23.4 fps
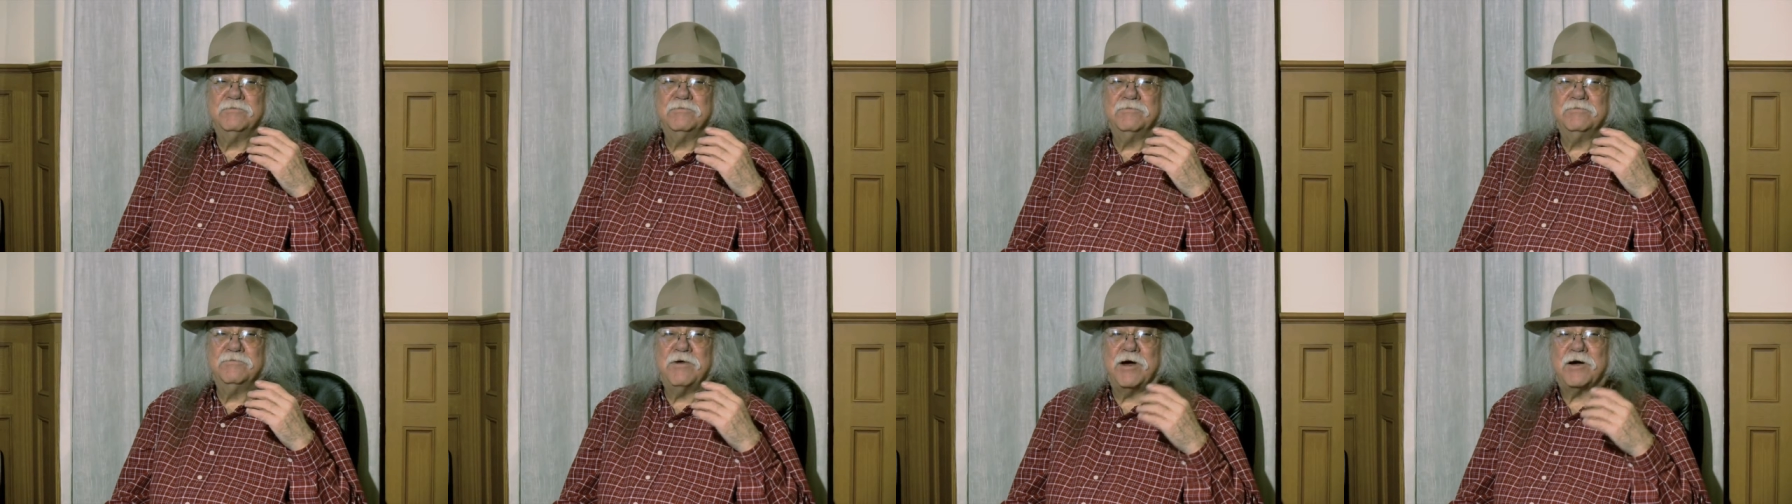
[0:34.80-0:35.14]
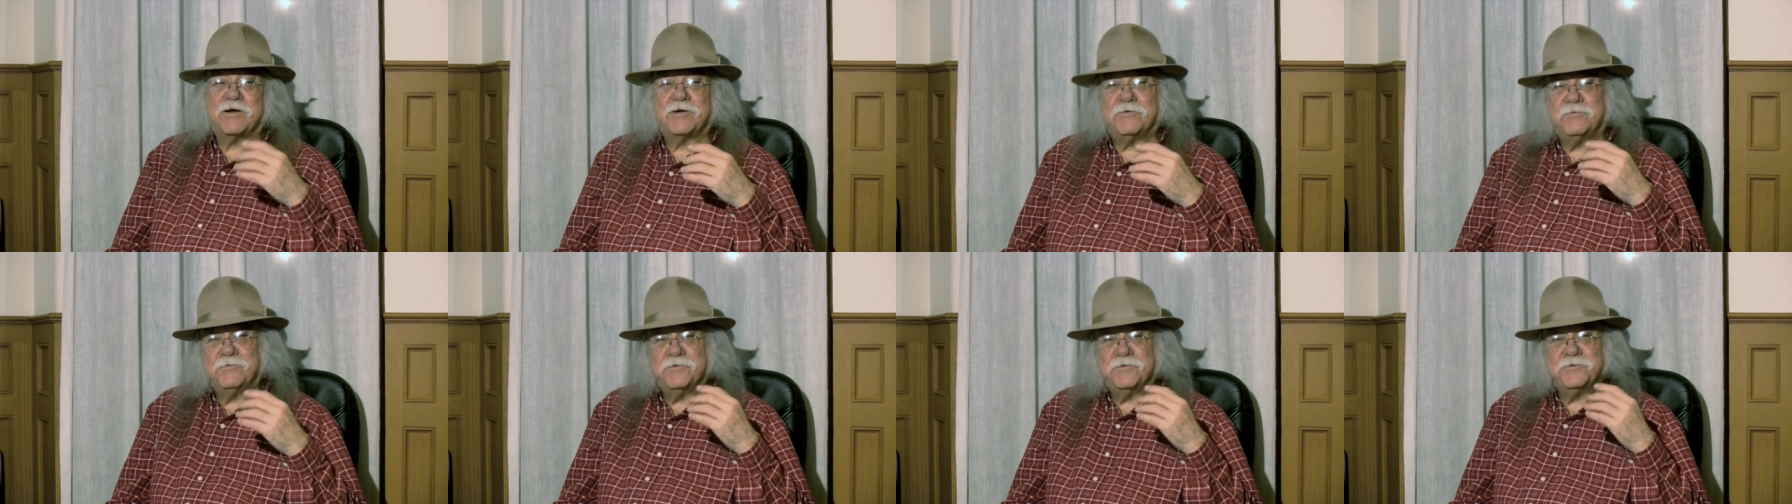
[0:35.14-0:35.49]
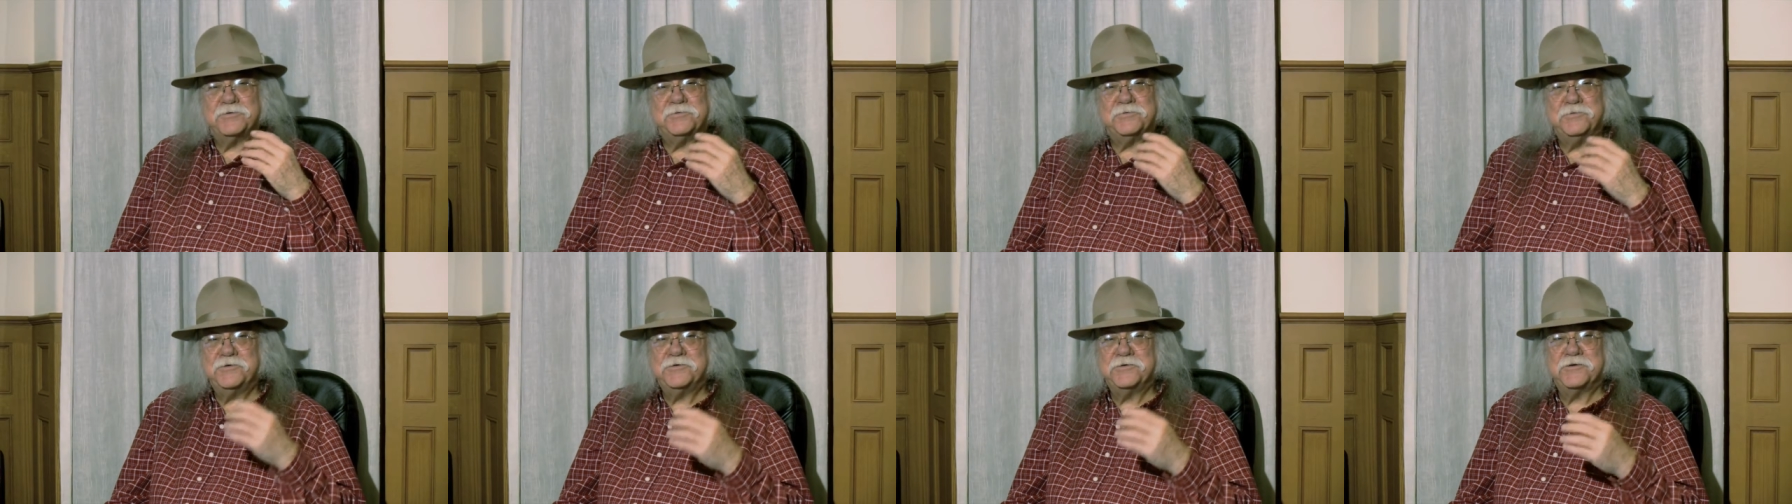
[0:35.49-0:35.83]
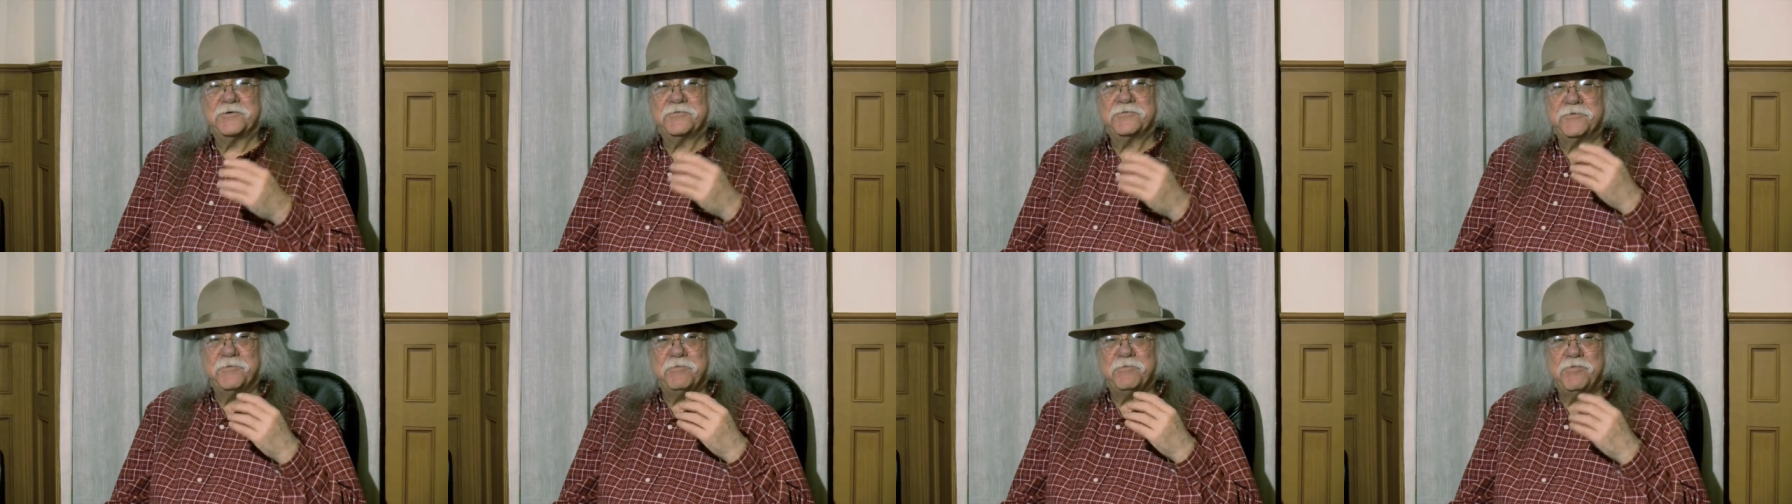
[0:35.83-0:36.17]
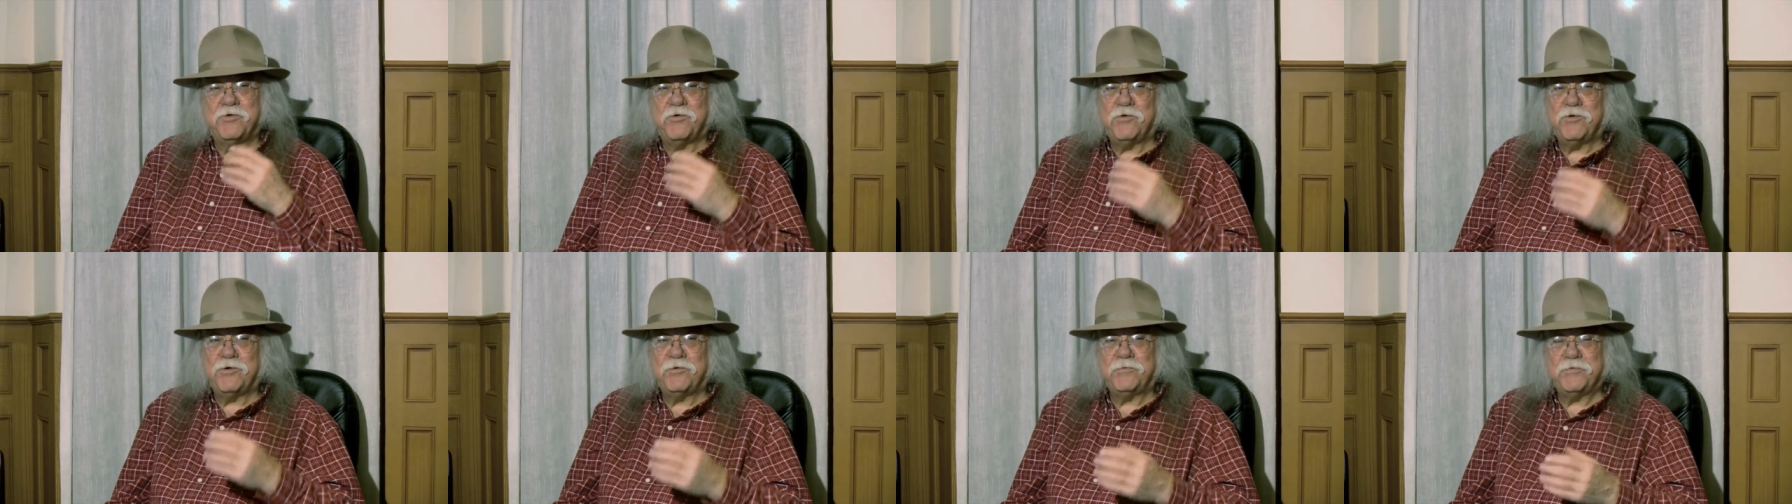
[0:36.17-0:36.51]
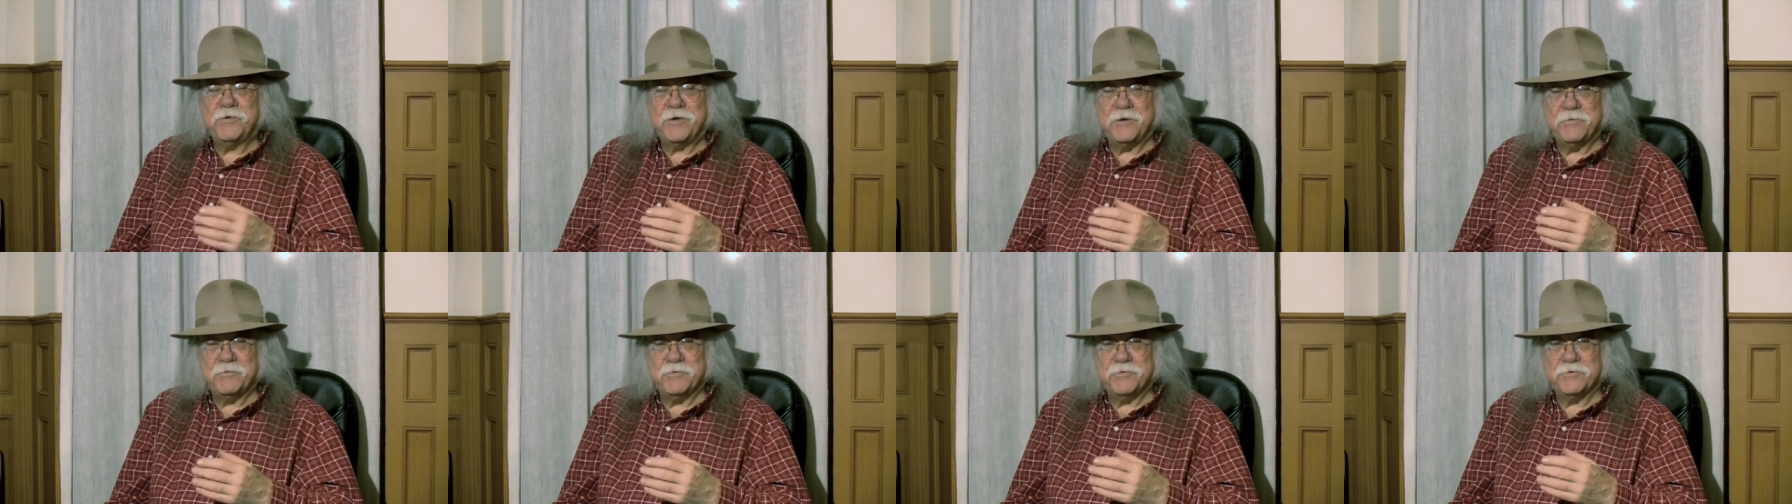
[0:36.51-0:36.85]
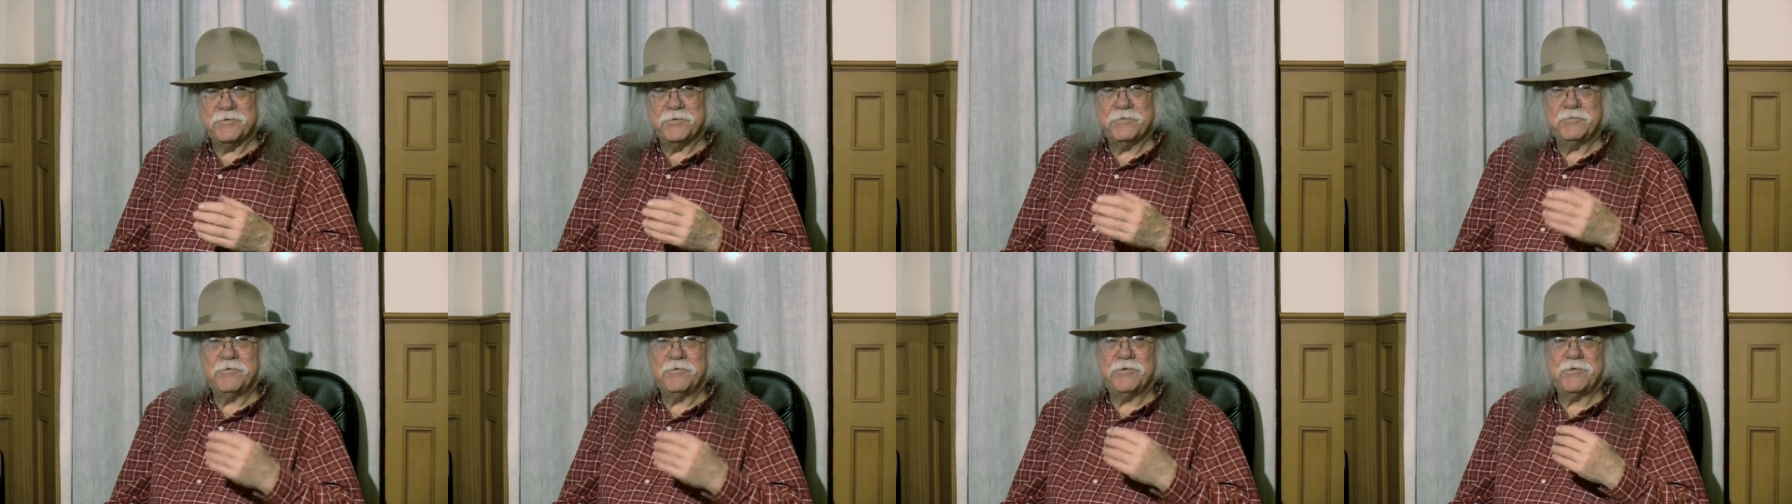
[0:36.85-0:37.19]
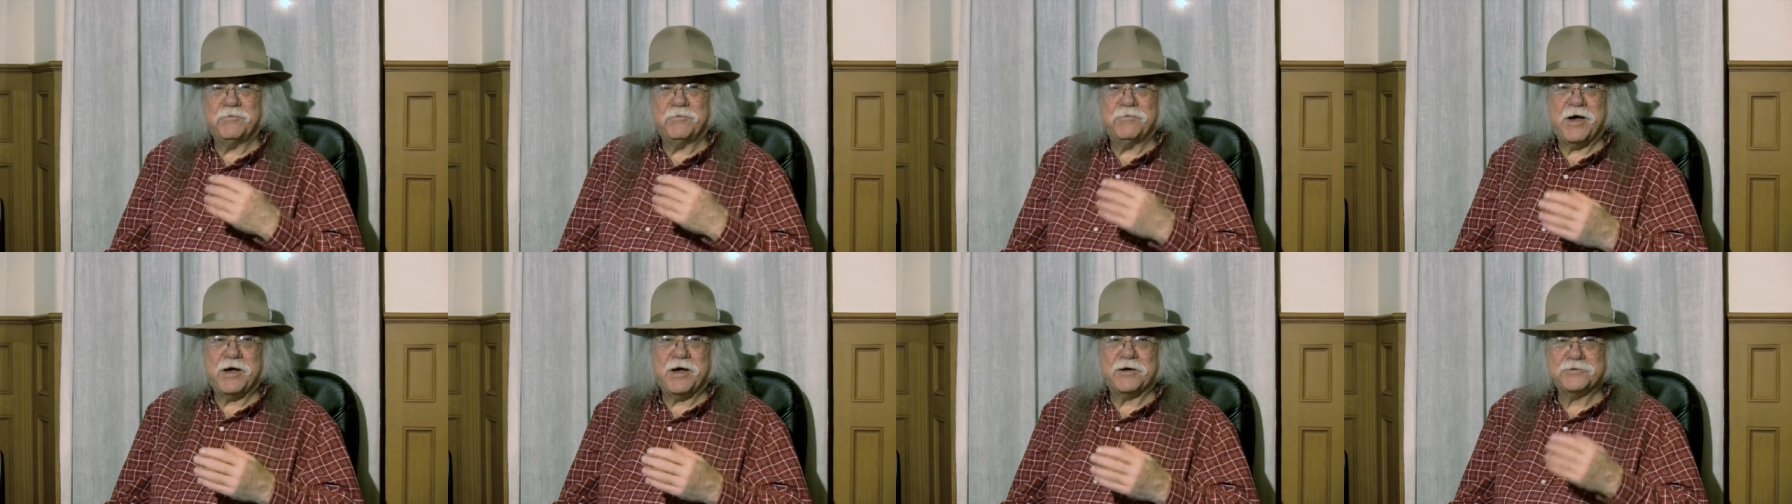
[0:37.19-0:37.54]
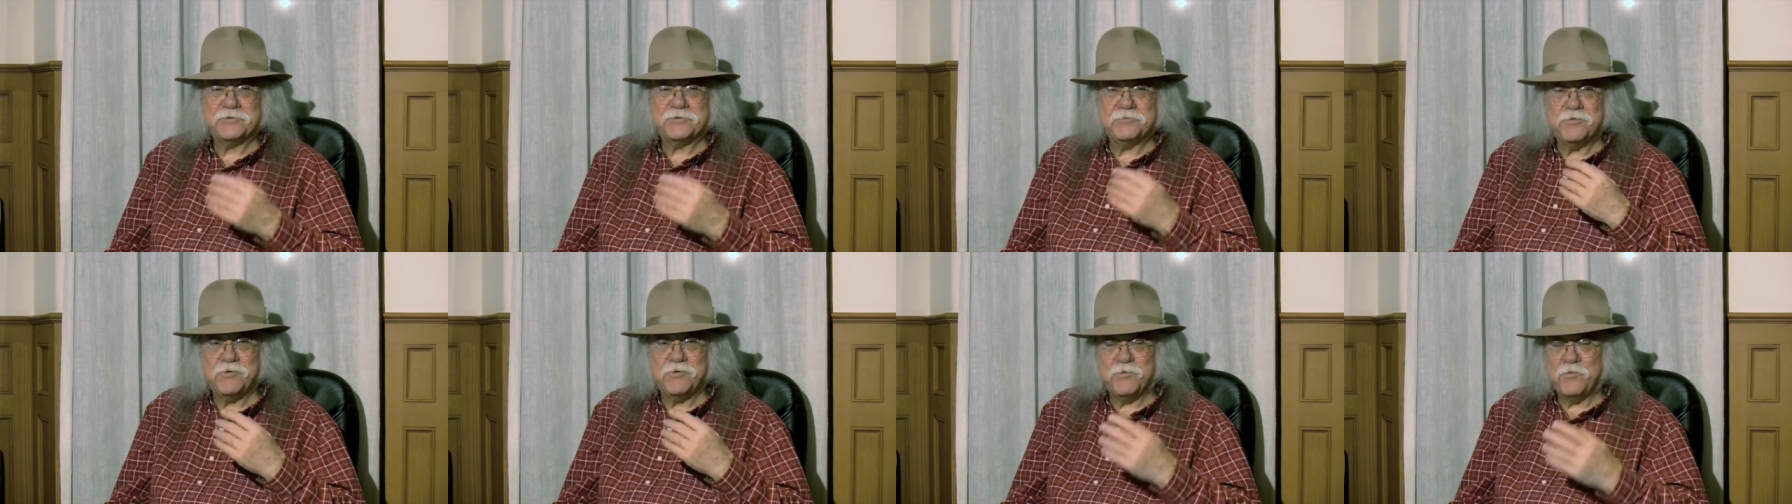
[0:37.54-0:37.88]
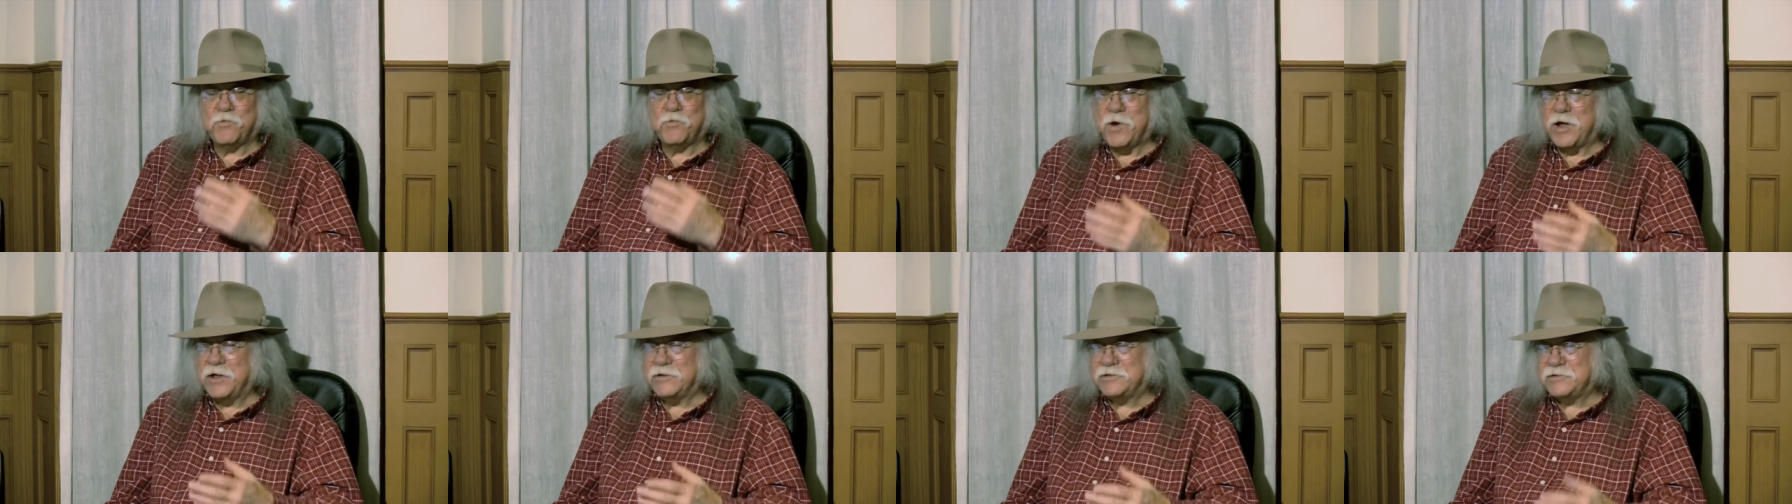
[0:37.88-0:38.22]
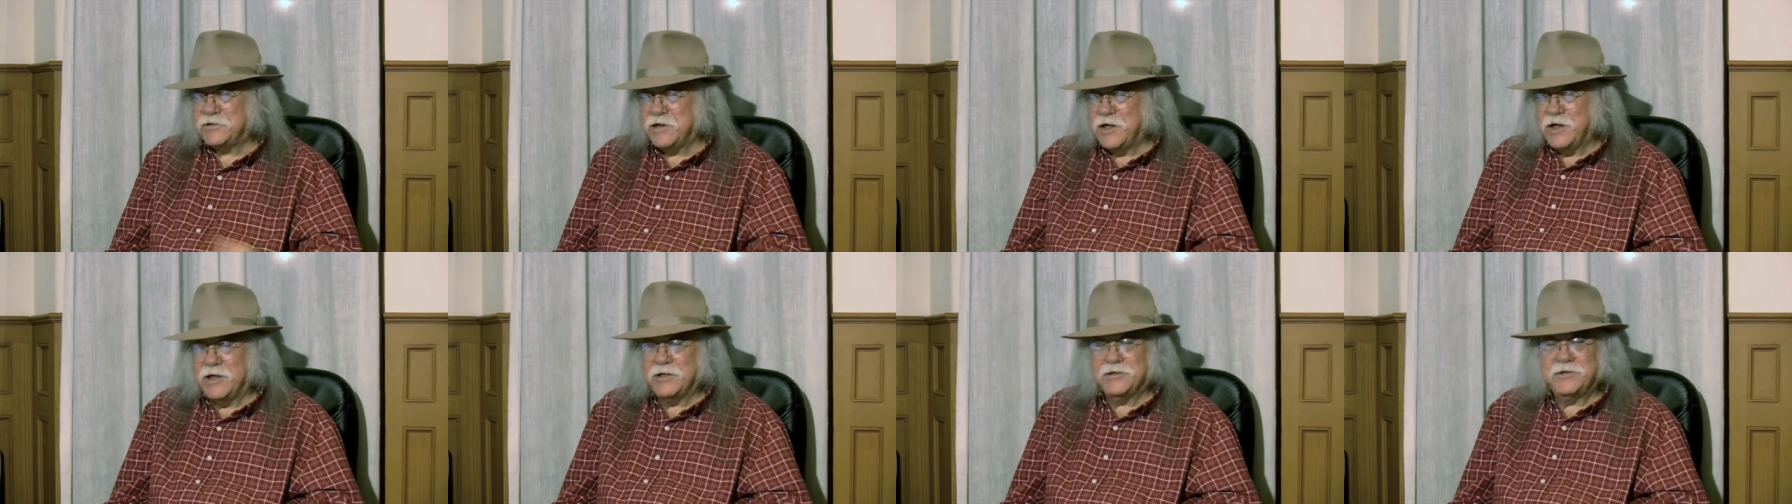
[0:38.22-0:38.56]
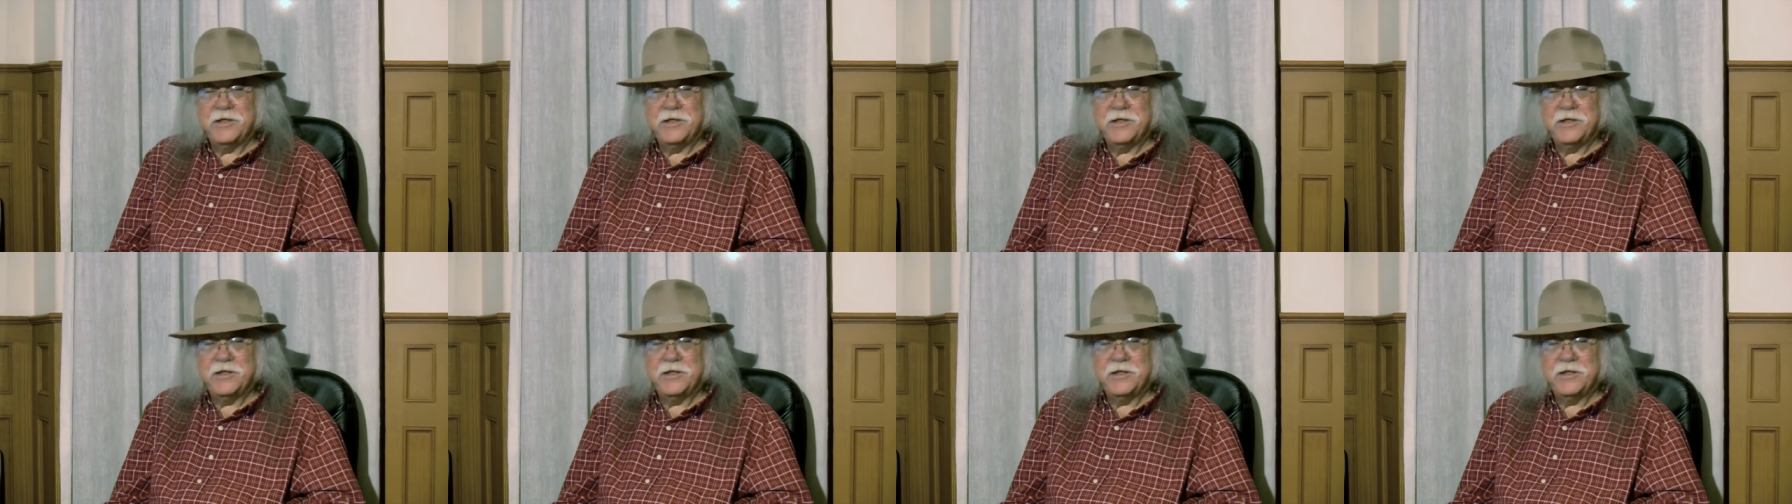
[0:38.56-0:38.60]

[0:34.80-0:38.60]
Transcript: rock and roll is music for the poor people, the poor blacks, the poor whites.